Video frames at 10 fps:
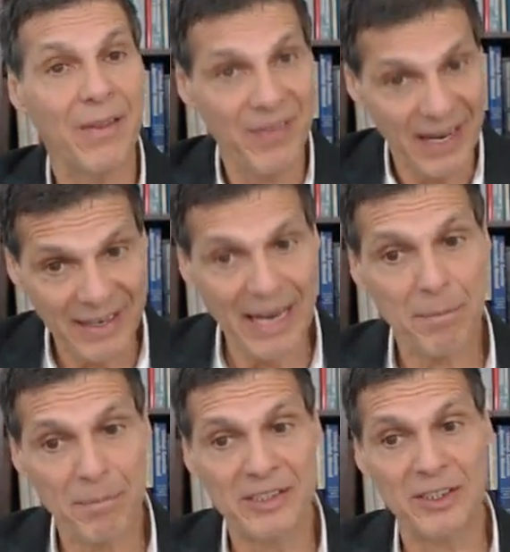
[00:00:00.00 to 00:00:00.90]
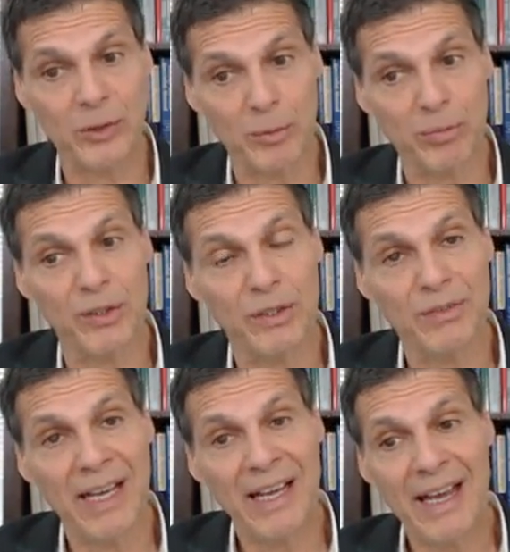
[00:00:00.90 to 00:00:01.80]
Then get busy to
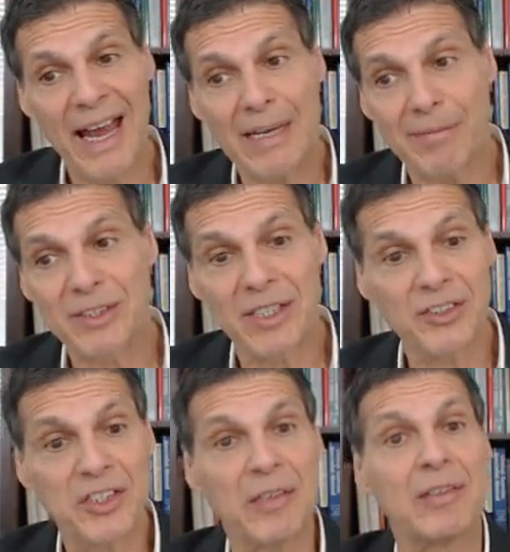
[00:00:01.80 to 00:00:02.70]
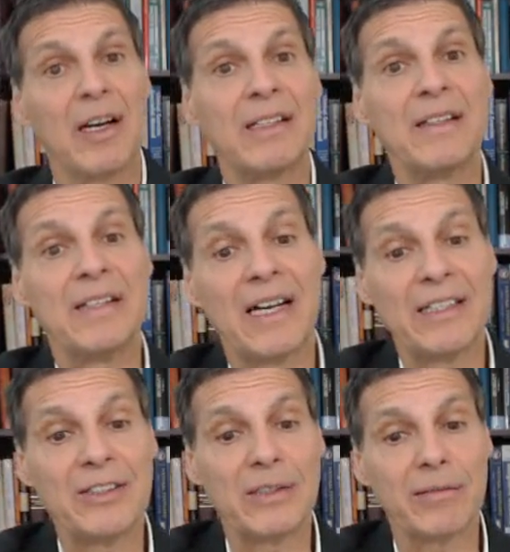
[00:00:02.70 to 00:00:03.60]
improve any results that are not in the
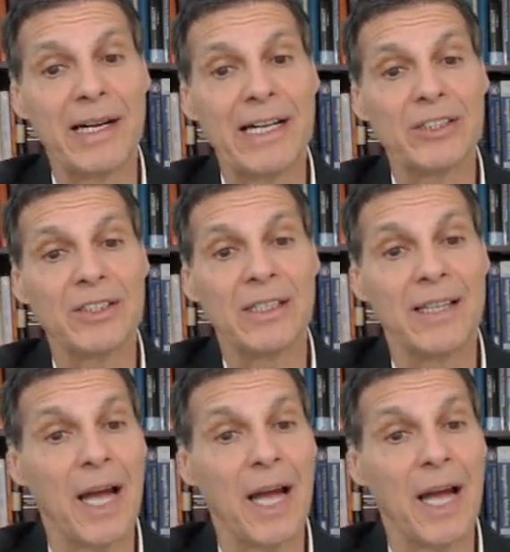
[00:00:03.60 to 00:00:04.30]
ideal range.